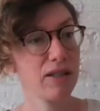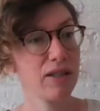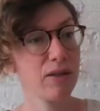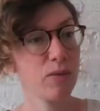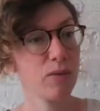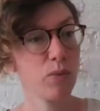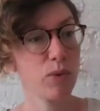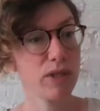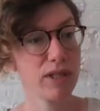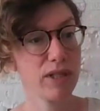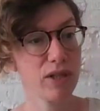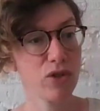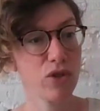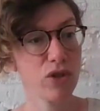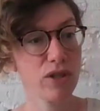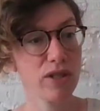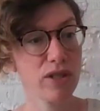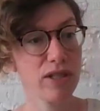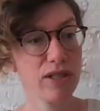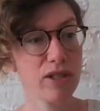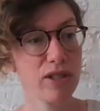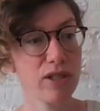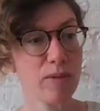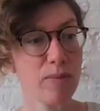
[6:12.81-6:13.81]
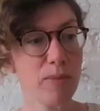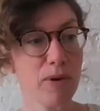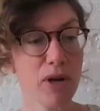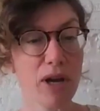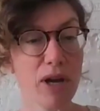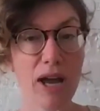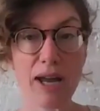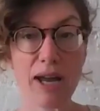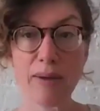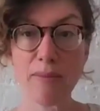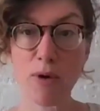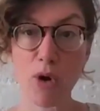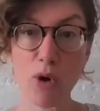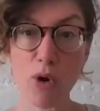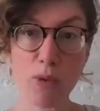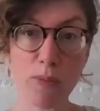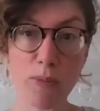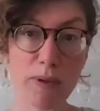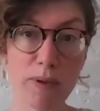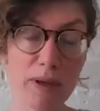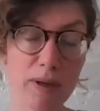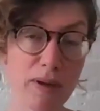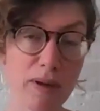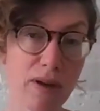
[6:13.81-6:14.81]
that we touch on this in the book, I am
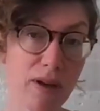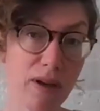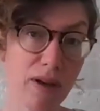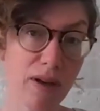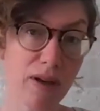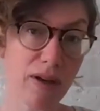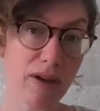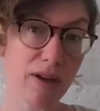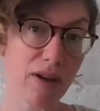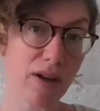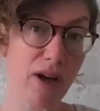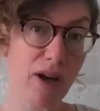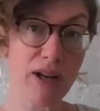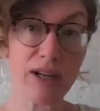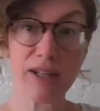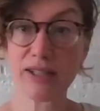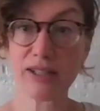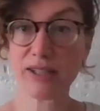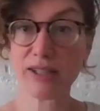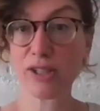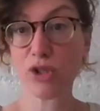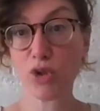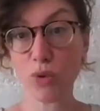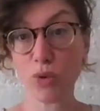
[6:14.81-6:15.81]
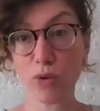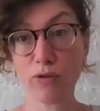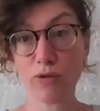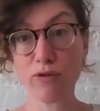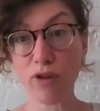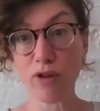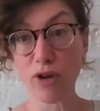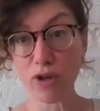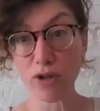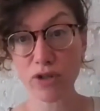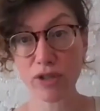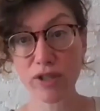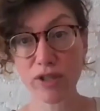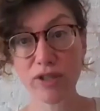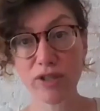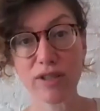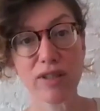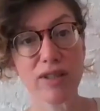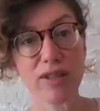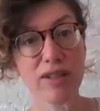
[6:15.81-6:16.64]
open, honestly, to a fault.